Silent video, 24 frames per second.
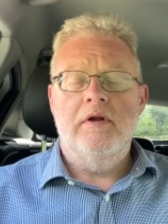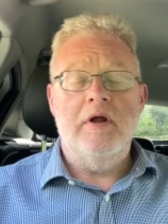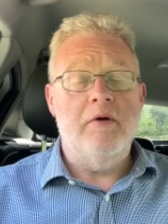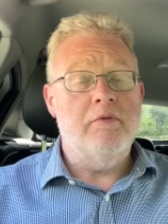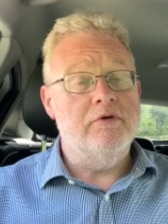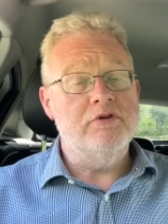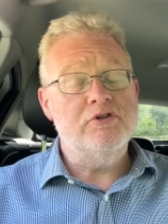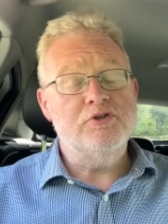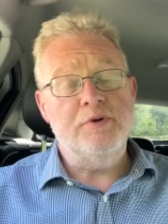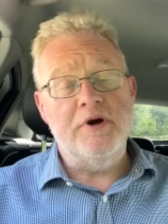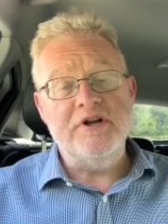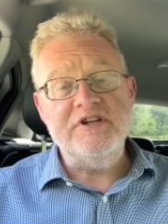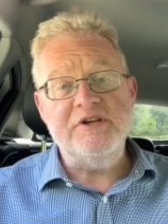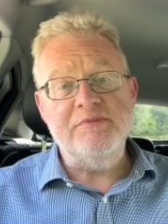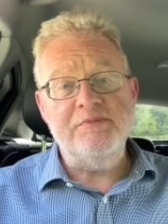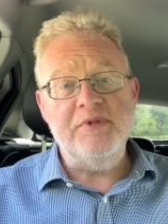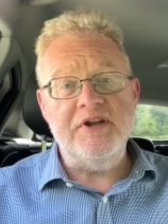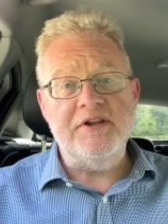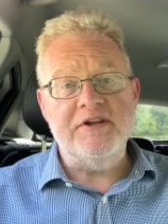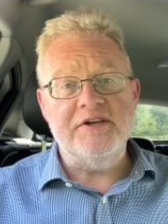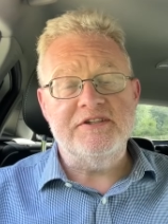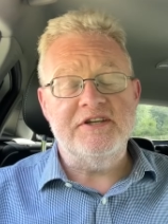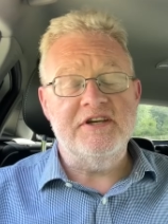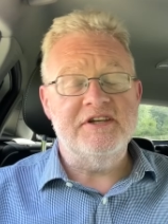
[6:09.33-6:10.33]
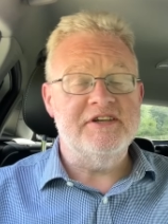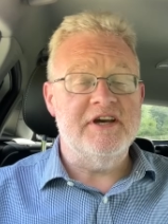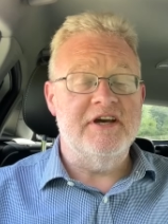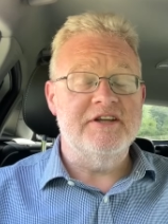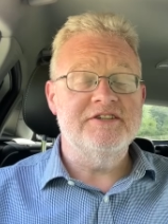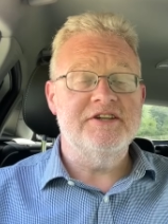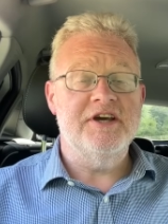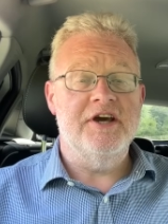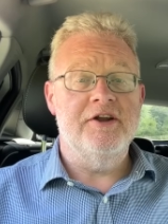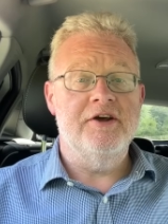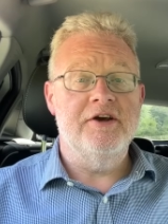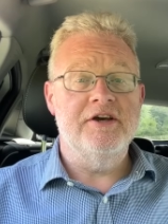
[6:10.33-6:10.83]
Now on 20 metres, this
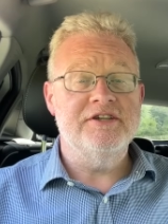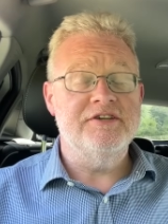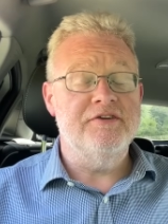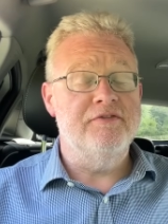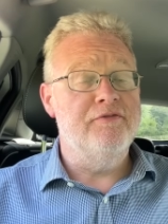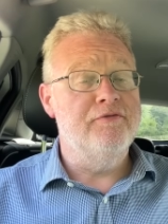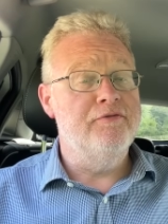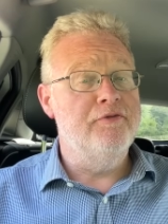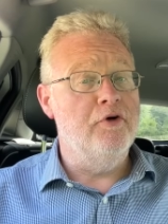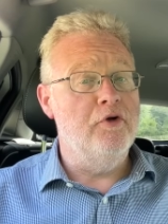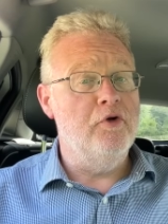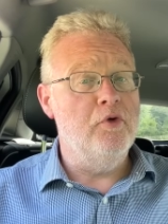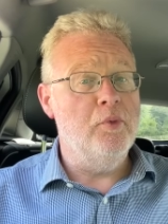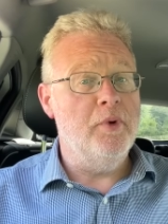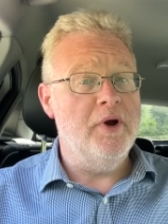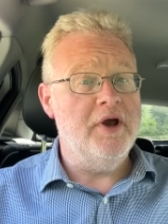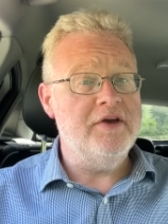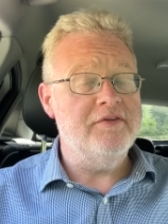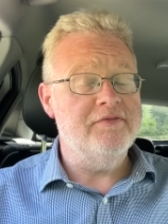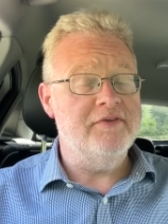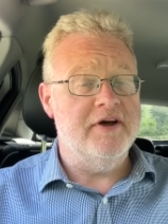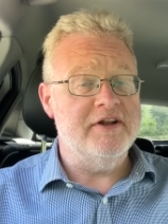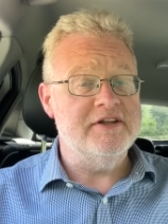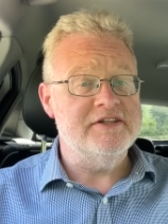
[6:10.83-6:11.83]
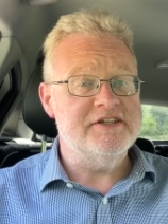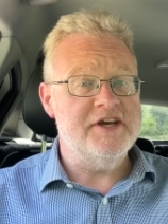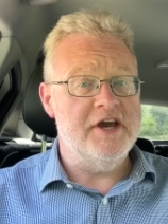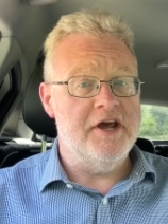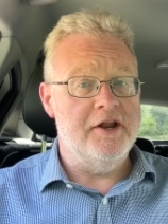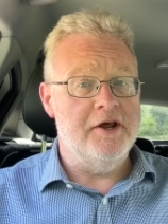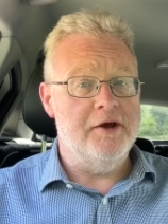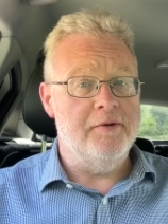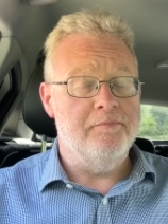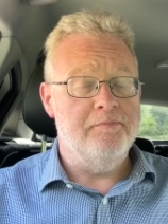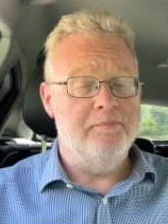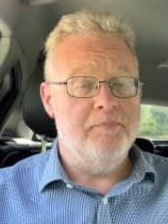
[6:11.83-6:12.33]
antenna is a full wave
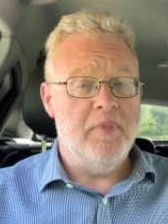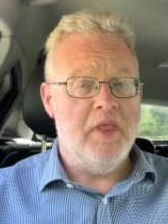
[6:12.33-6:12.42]
antenna.